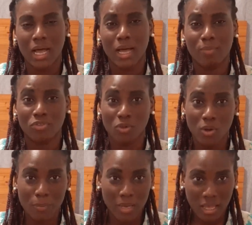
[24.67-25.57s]
I'm
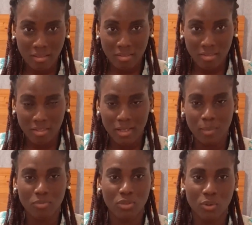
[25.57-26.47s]
so pissed.
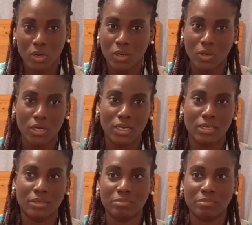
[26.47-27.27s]
I'm so annoyed.